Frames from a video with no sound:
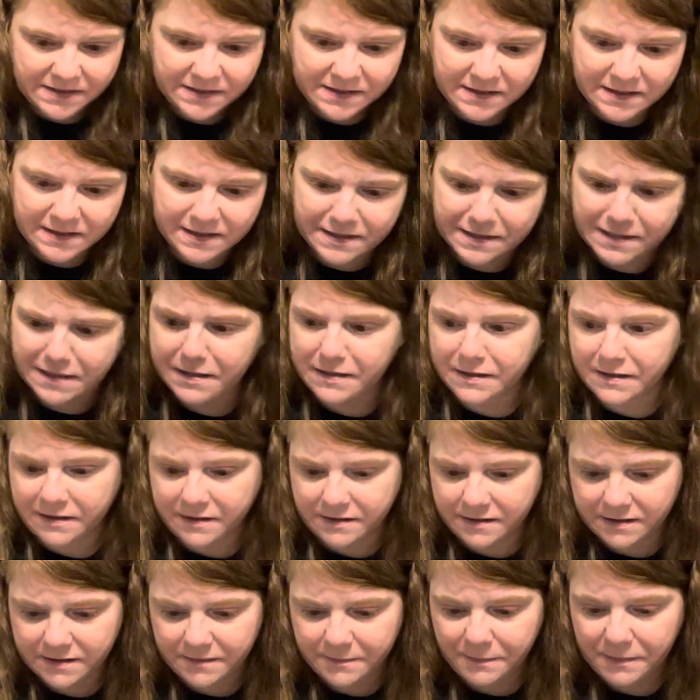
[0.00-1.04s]
on
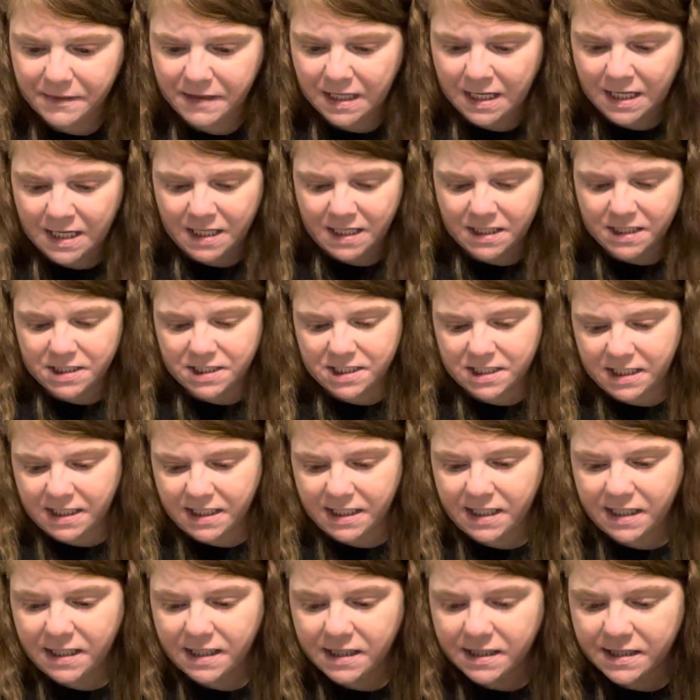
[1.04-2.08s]
her.
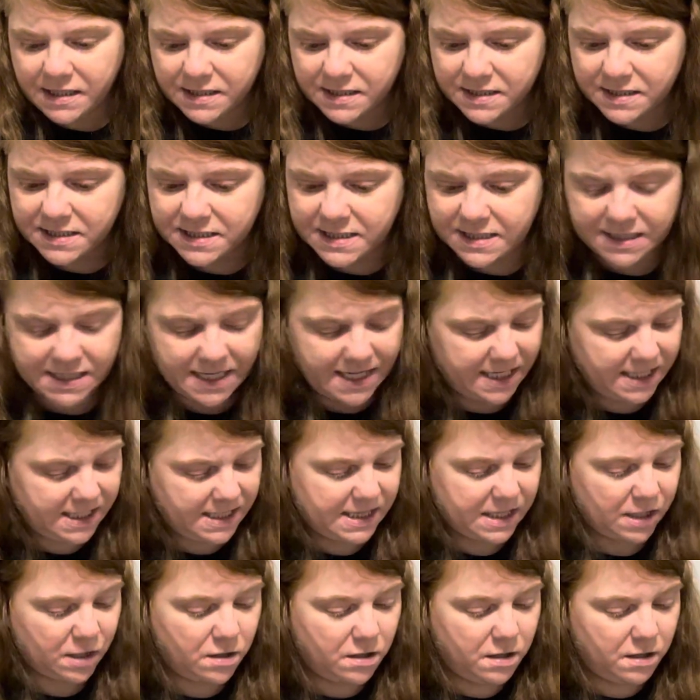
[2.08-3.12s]
She is in
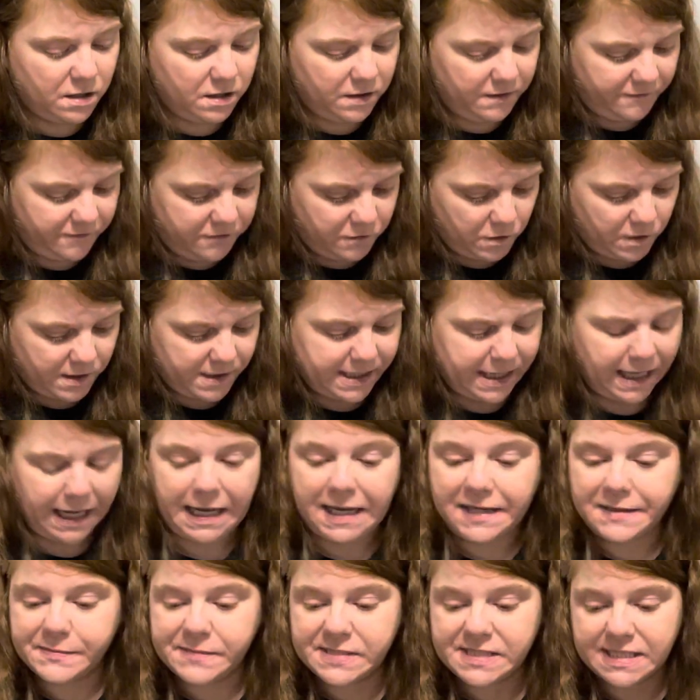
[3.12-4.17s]
the call for
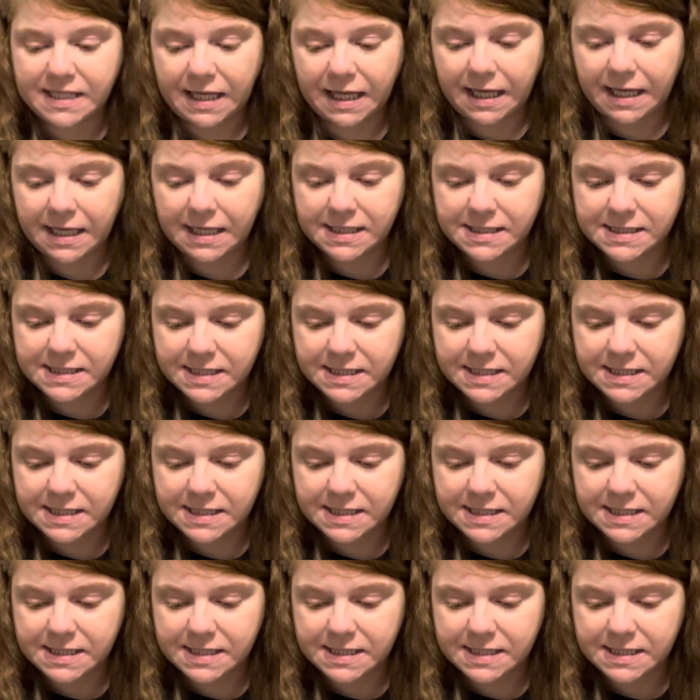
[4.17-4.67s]
DMCs.